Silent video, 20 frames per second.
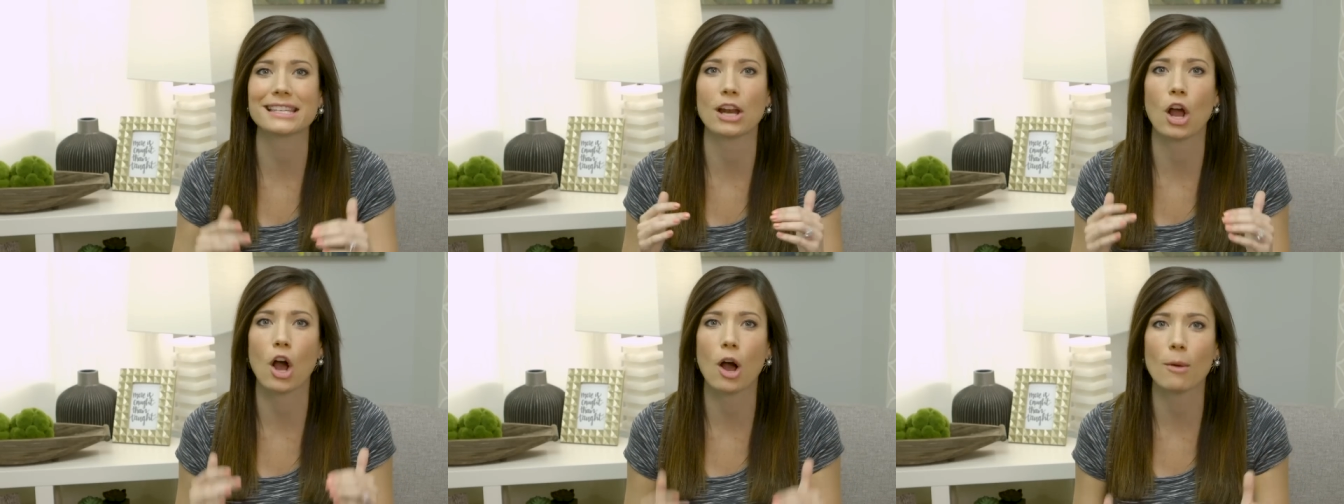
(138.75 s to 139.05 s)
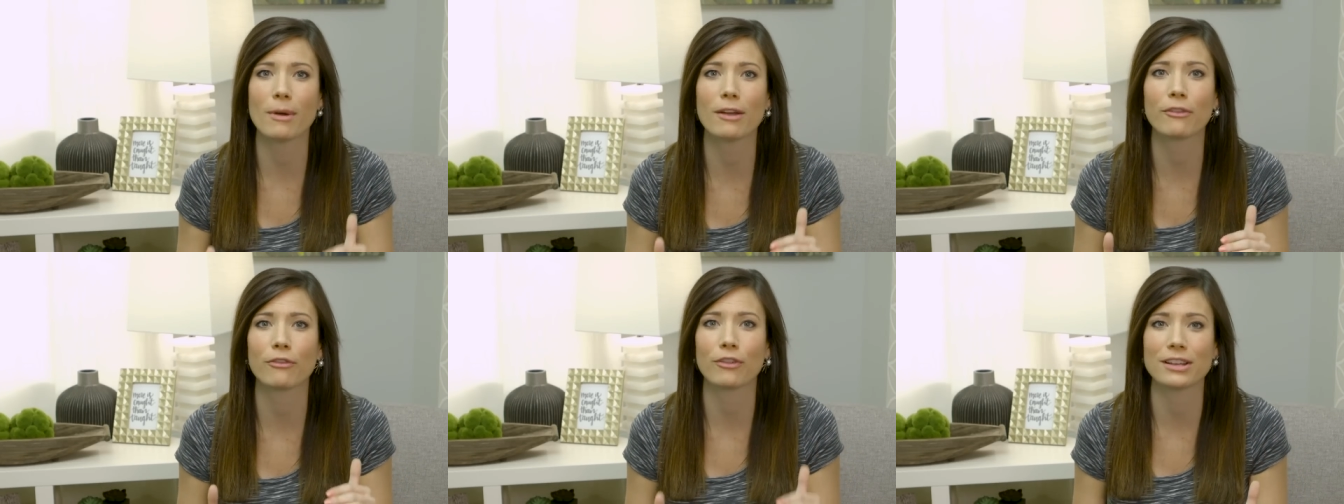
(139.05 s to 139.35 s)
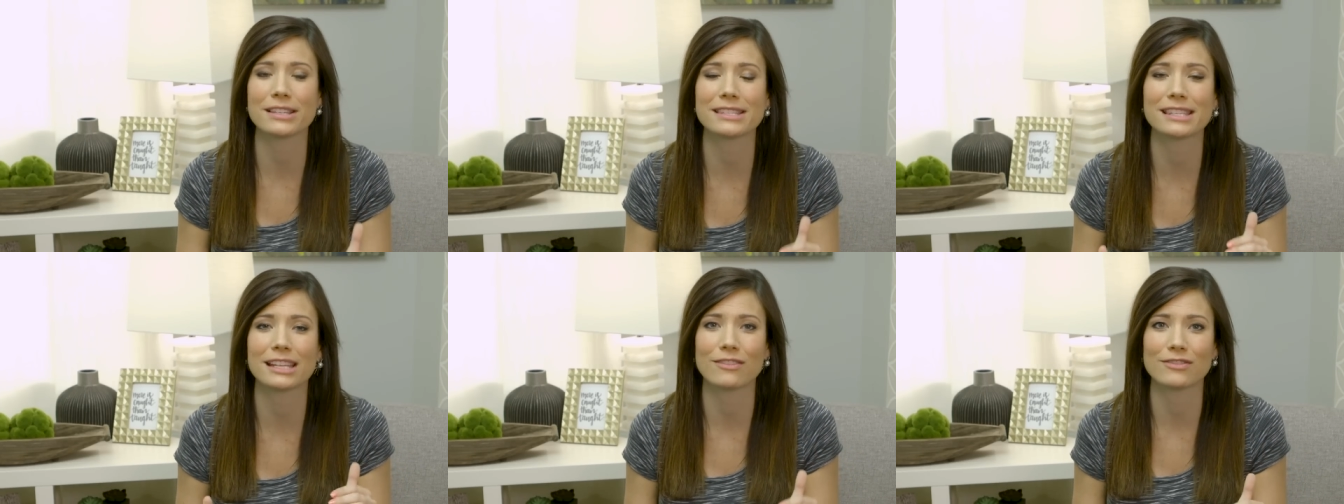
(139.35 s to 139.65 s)
And all my
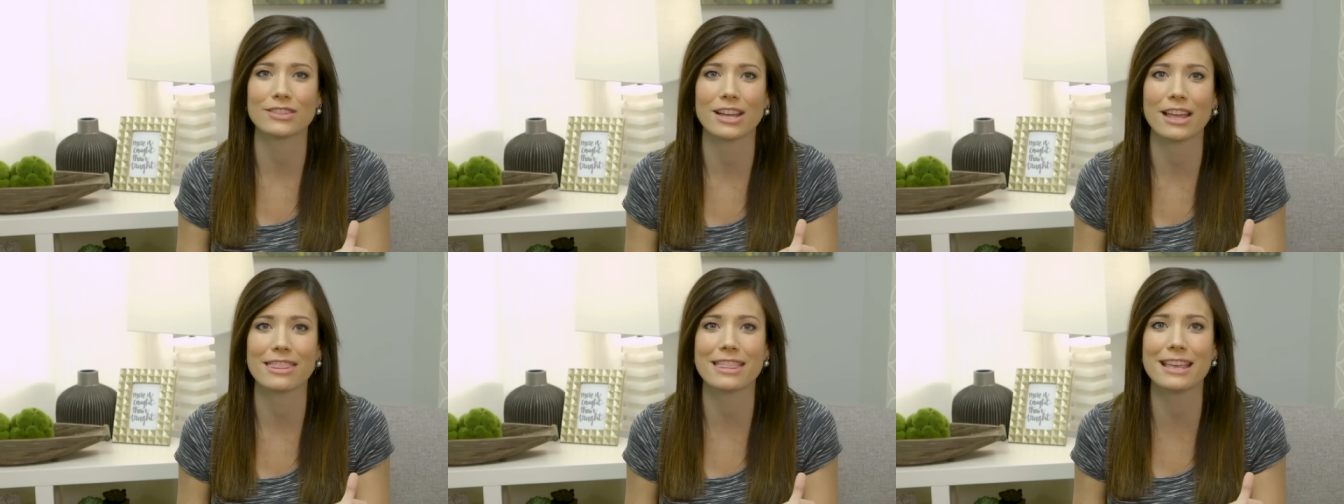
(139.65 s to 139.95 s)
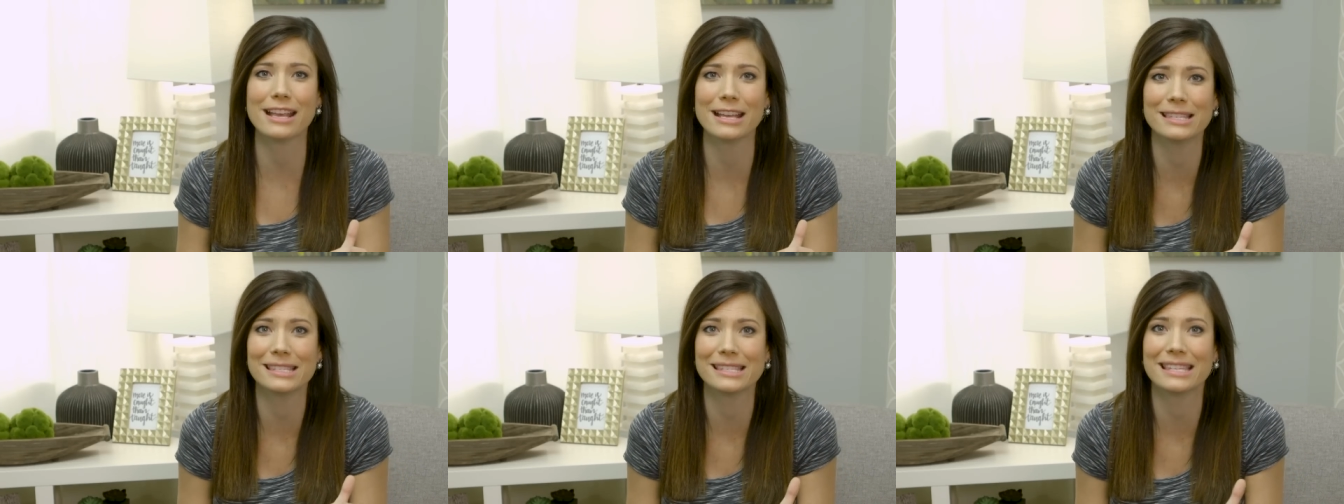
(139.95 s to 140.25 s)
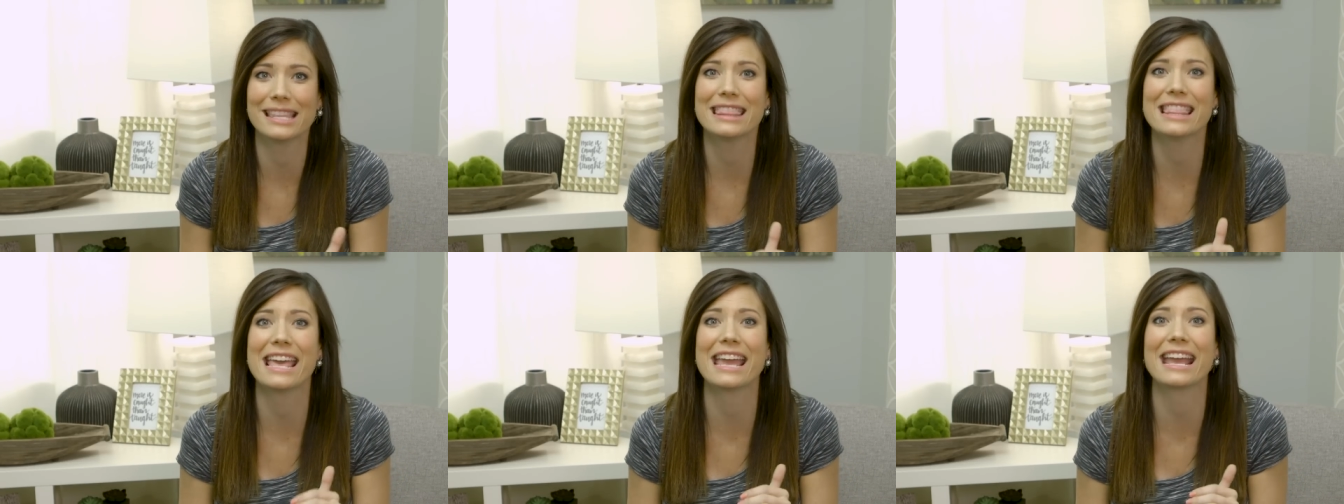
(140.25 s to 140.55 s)
friends that have done
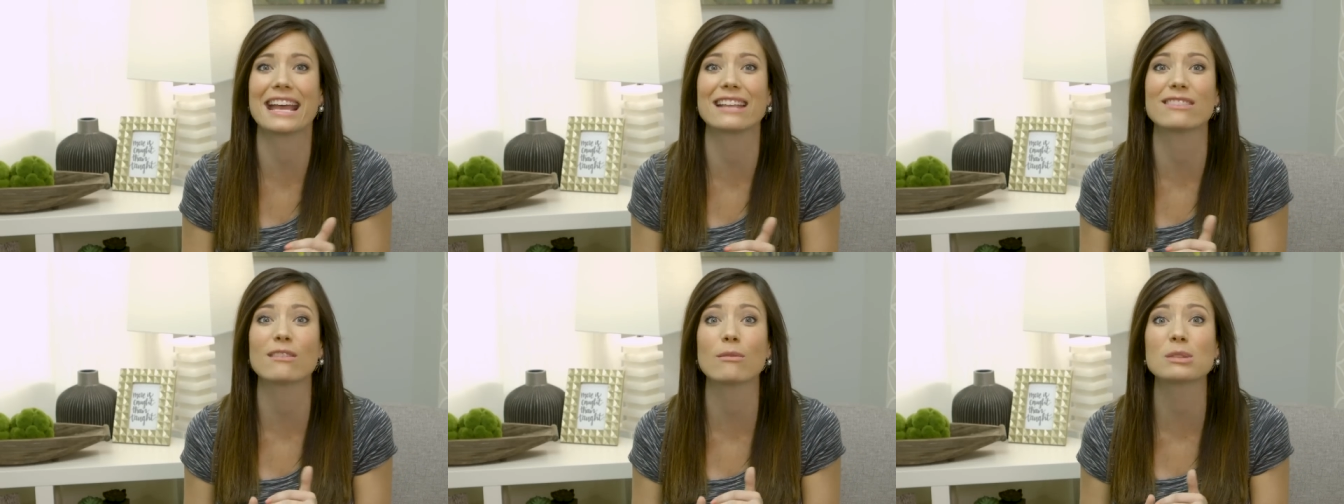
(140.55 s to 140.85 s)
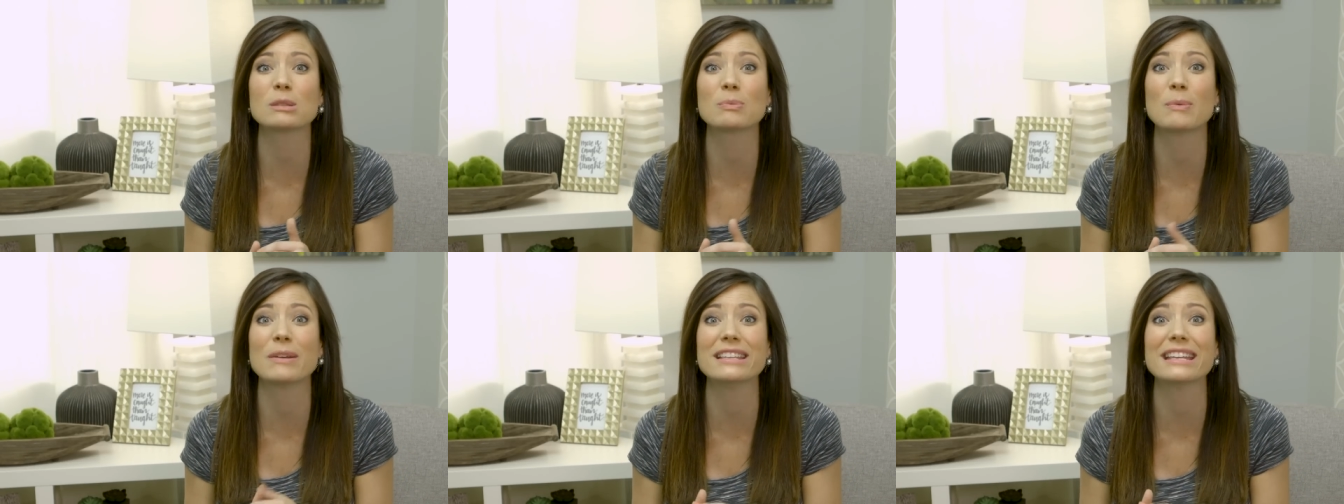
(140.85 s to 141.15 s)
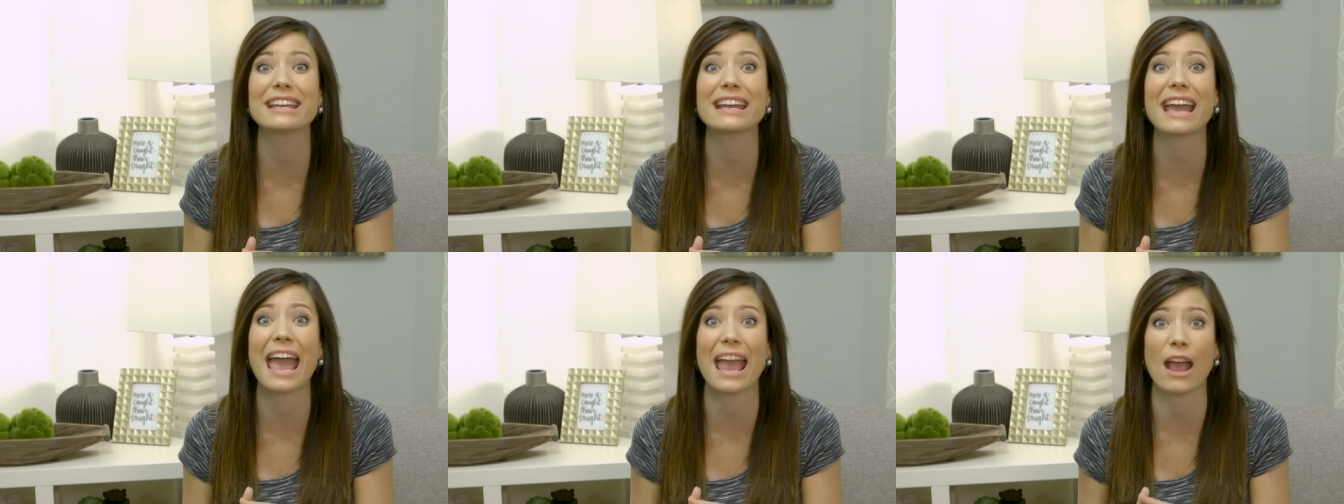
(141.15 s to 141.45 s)
this, they end up
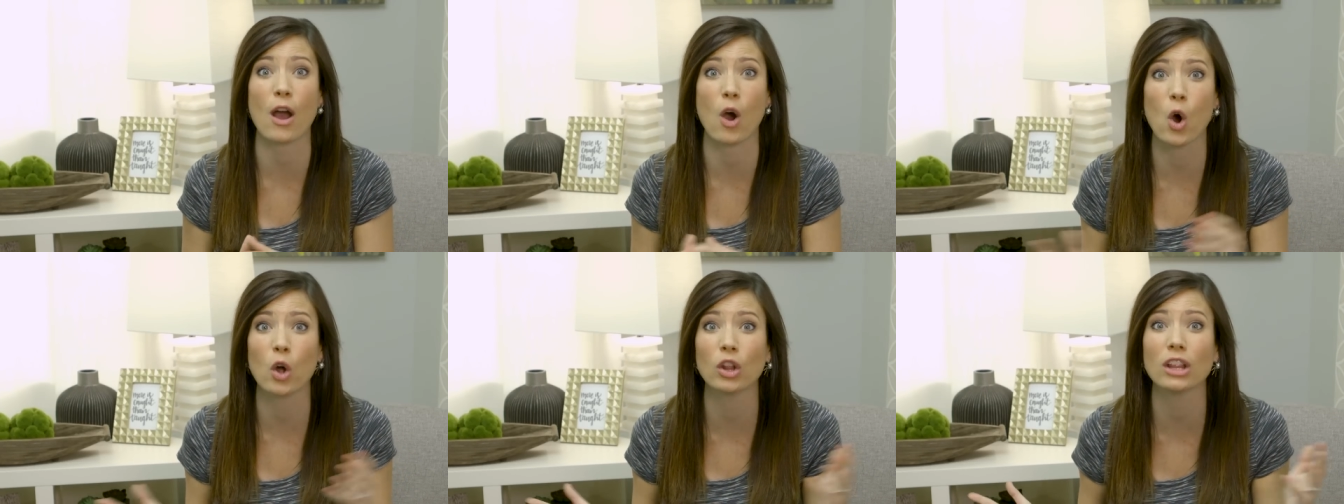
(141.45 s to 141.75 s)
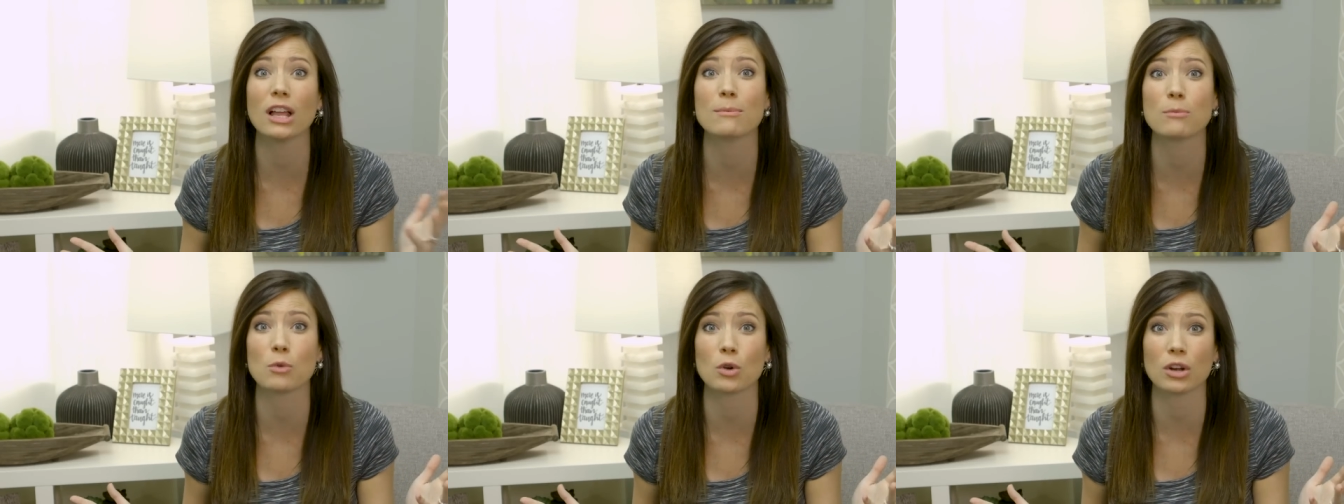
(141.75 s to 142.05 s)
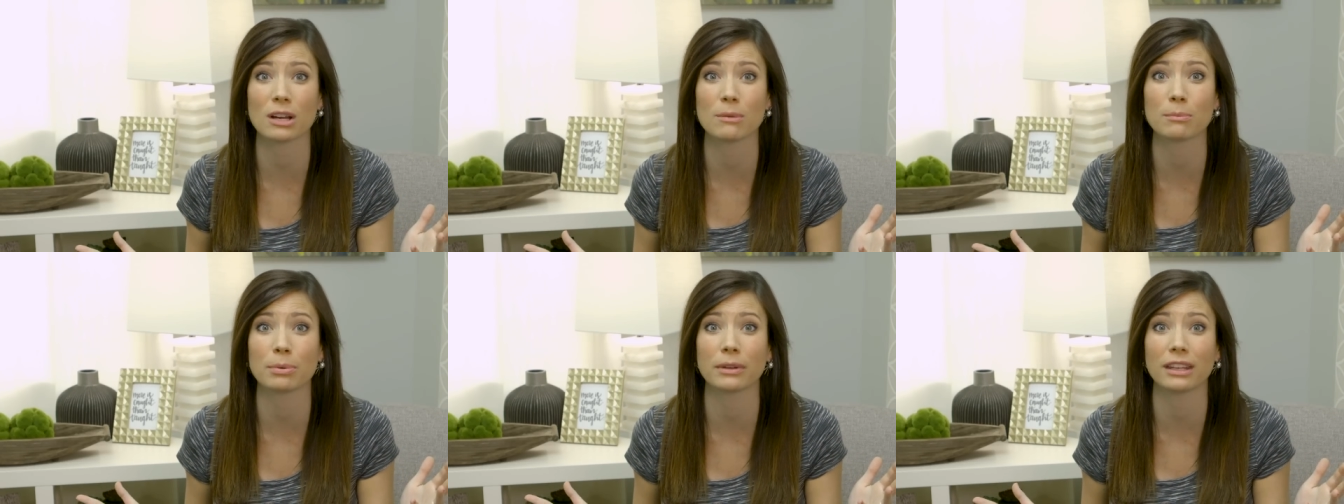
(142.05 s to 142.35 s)
spending a whole lot
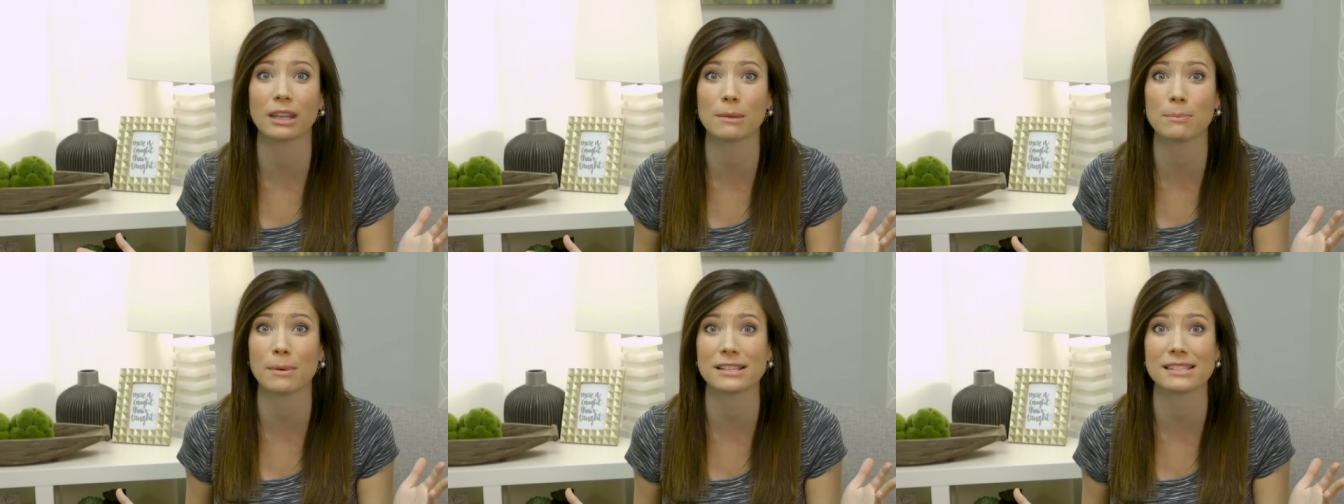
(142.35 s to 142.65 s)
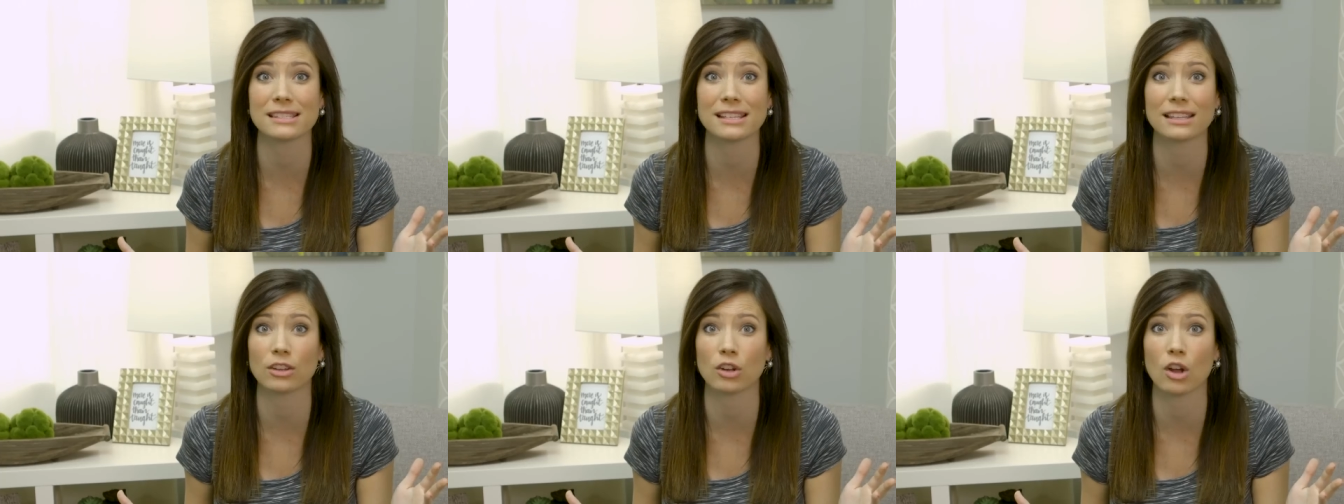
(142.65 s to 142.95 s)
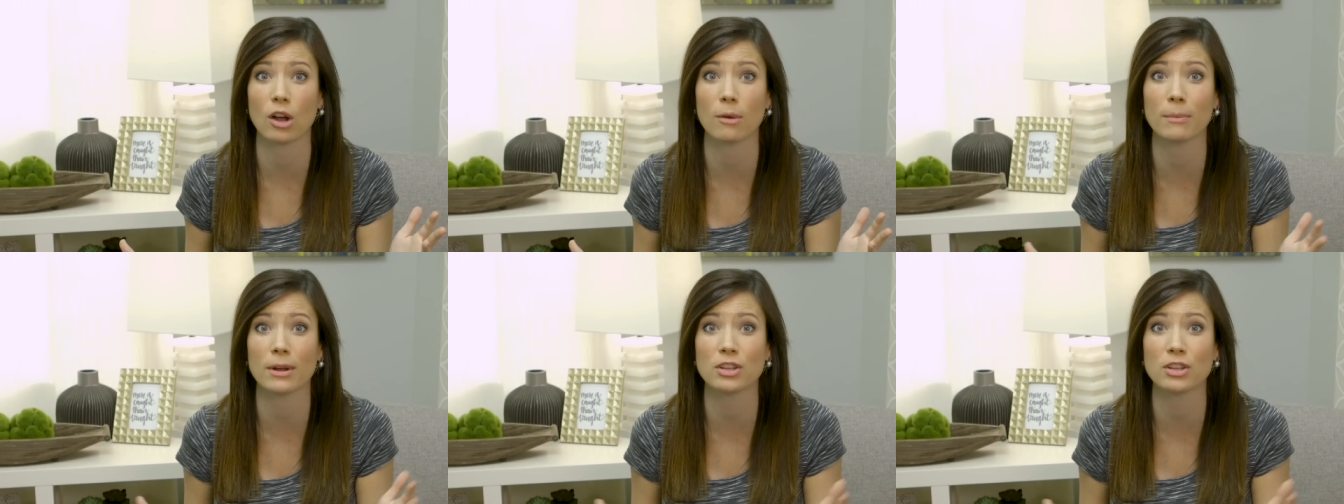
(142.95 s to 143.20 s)
more, completely busting their home